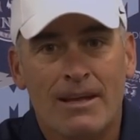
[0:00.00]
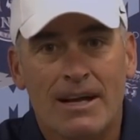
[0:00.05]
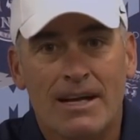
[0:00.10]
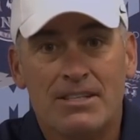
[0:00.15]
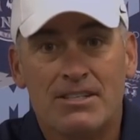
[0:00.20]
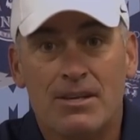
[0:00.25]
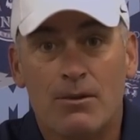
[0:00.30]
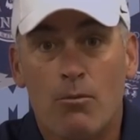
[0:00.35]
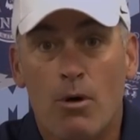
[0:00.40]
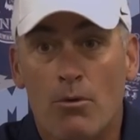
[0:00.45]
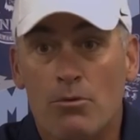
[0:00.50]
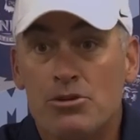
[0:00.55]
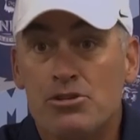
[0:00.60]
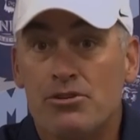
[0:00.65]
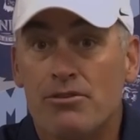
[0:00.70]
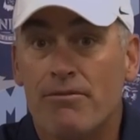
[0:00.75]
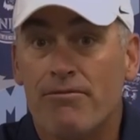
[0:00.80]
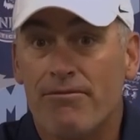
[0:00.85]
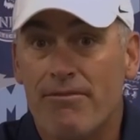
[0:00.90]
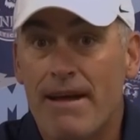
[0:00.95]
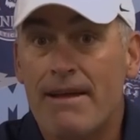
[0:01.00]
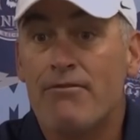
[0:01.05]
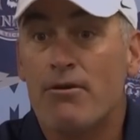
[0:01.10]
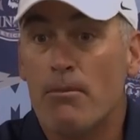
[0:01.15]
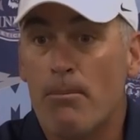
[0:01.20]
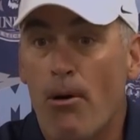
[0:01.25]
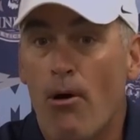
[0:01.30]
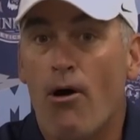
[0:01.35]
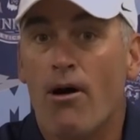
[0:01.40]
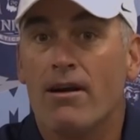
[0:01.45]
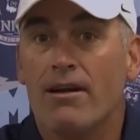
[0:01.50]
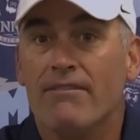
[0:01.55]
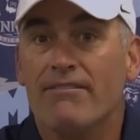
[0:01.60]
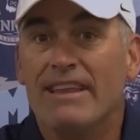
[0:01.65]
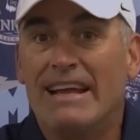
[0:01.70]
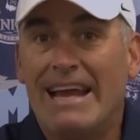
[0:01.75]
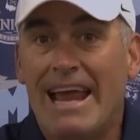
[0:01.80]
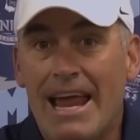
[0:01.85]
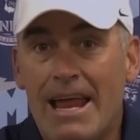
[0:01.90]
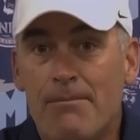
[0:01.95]
I said, "What was your favorite part of
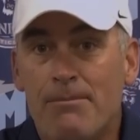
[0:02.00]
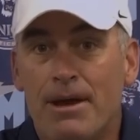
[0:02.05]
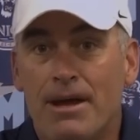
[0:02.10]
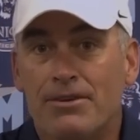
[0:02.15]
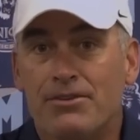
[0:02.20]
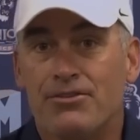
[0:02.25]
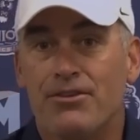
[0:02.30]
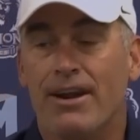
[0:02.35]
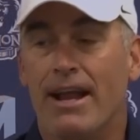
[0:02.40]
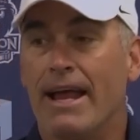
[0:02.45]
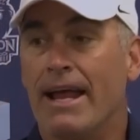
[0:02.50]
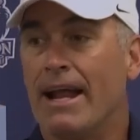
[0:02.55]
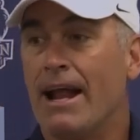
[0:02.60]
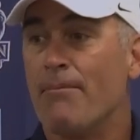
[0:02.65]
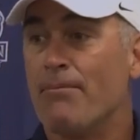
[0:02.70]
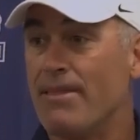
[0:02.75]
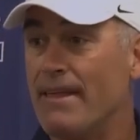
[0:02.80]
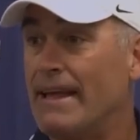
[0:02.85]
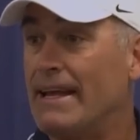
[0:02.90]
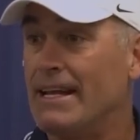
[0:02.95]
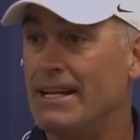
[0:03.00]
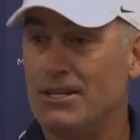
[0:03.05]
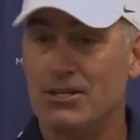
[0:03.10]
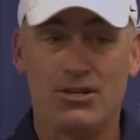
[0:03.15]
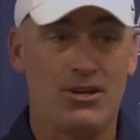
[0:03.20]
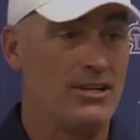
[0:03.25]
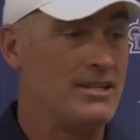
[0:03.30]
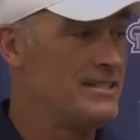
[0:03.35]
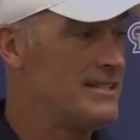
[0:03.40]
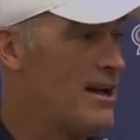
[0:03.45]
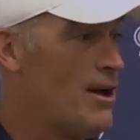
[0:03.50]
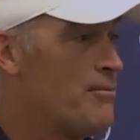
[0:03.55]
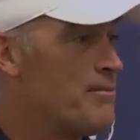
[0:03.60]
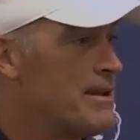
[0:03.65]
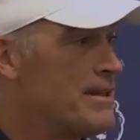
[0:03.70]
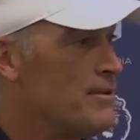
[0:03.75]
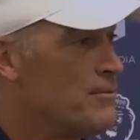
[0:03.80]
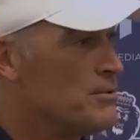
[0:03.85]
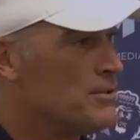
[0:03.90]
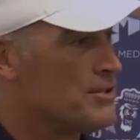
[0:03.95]
the game yesterday?" And I'm thinking he's going to tell
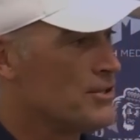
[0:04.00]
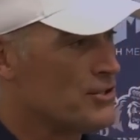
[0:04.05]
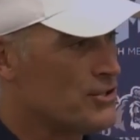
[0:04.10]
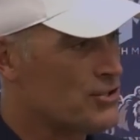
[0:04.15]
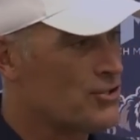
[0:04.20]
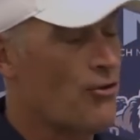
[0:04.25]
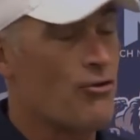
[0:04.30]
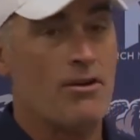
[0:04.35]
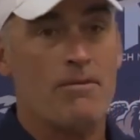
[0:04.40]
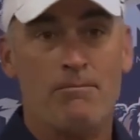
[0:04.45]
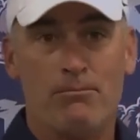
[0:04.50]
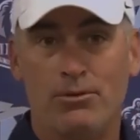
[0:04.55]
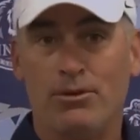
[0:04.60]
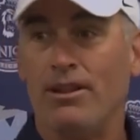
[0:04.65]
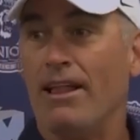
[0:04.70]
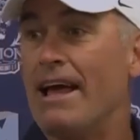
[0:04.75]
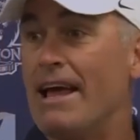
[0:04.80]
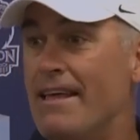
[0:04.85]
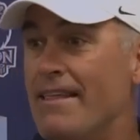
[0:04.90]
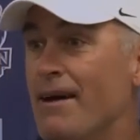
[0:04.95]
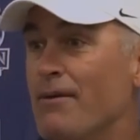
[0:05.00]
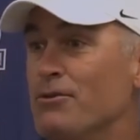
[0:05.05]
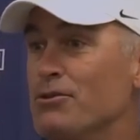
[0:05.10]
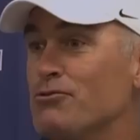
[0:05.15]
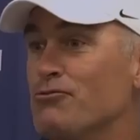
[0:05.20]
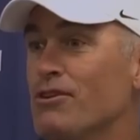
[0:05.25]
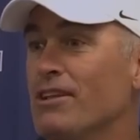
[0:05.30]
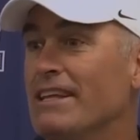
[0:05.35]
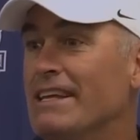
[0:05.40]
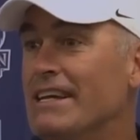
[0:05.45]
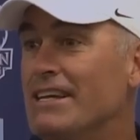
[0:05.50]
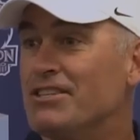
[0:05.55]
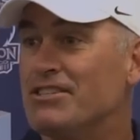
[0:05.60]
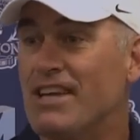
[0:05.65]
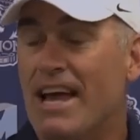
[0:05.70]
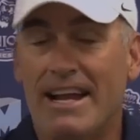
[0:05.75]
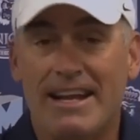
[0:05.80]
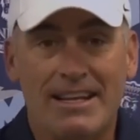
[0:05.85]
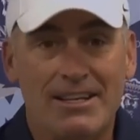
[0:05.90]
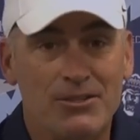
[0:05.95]
me there was a certain play that was really
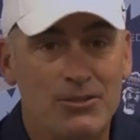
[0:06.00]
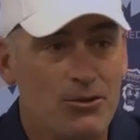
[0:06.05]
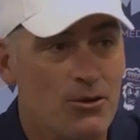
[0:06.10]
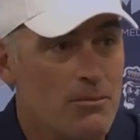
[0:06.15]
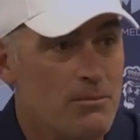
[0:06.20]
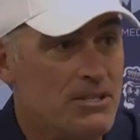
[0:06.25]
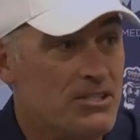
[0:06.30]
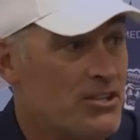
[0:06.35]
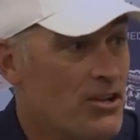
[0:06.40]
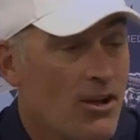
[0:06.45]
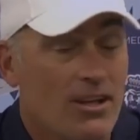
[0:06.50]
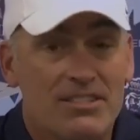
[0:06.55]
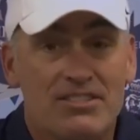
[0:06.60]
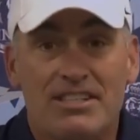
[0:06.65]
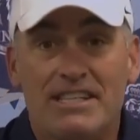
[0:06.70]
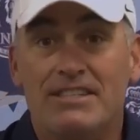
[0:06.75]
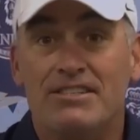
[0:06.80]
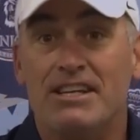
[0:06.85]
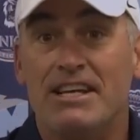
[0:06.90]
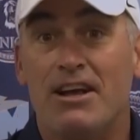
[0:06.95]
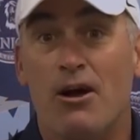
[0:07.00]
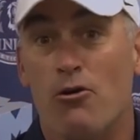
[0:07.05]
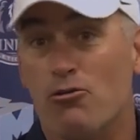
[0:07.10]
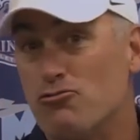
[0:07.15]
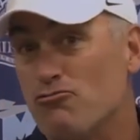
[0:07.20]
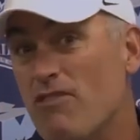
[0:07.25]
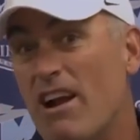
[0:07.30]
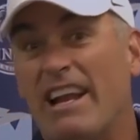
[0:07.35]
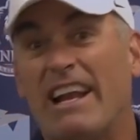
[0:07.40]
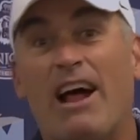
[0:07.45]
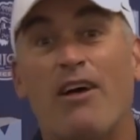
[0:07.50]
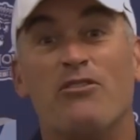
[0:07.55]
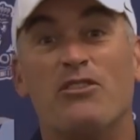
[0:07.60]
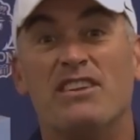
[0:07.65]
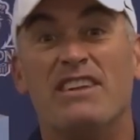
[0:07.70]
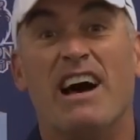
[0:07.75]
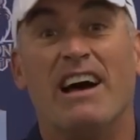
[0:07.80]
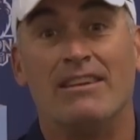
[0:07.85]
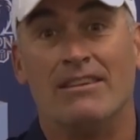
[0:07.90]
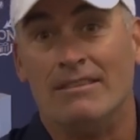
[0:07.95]
exciting to him. He said, "Oh, that's easy, Coach, running out the
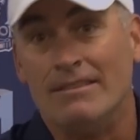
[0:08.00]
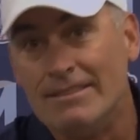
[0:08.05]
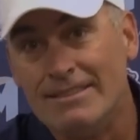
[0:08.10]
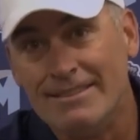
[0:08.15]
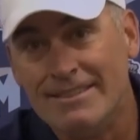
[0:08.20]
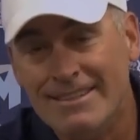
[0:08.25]
tunnel."